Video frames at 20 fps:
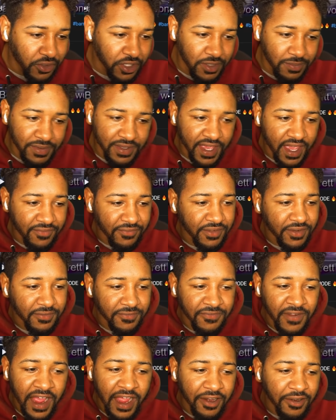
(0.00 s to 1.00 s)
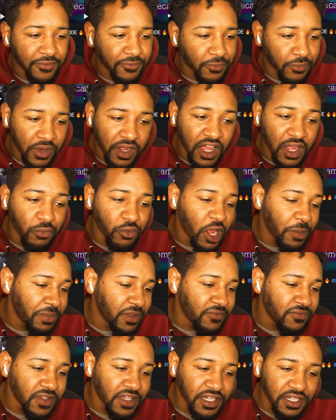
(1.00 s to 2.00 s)
He be having the fire uh,
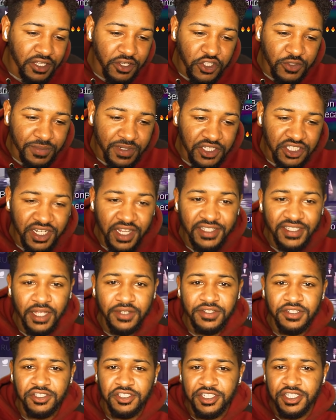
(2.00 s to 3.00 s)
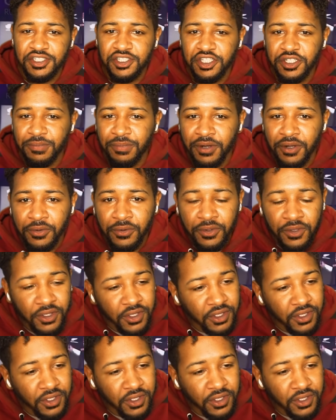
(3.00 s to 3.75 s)
rubby videos, man. Shouts out to GG, bro.